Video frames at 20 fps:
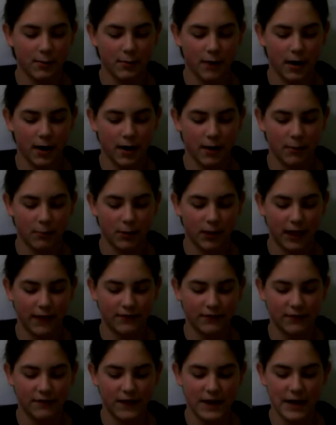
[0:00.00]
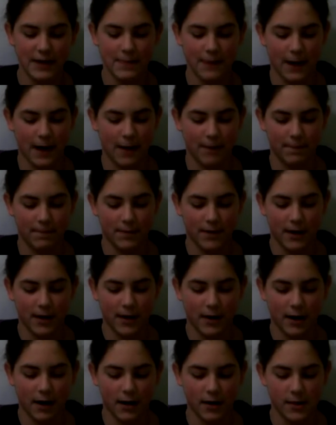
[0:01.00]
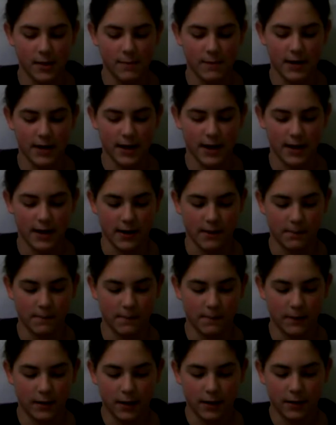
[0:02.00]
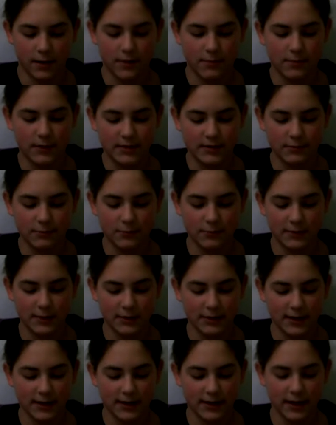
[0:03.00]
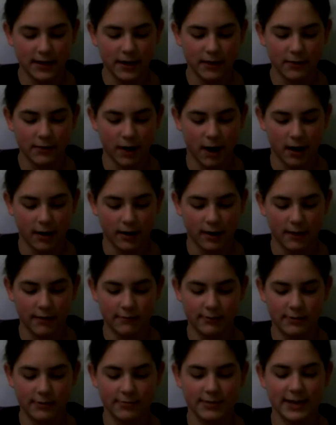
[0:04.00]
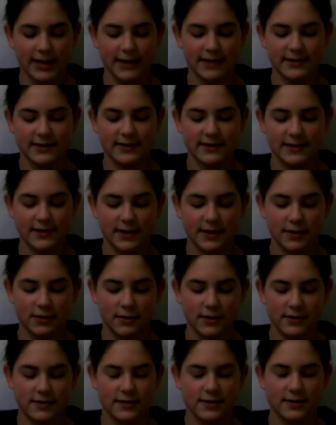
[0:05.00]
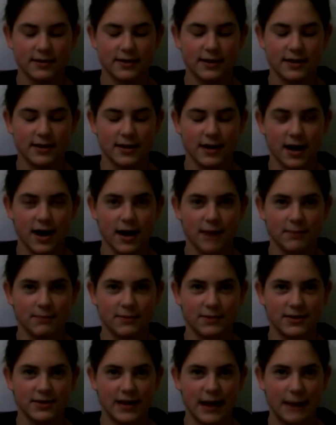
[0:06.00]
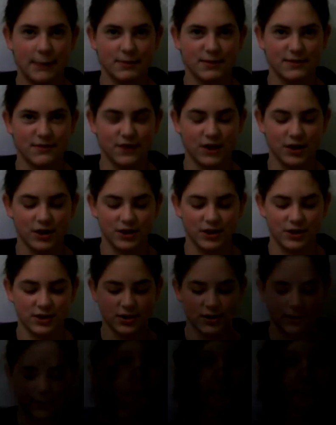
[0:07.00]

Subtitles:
will have a fake bomb on them and hidden. The Muslim will be doing nothing wrong and will test to see who the cop stops first.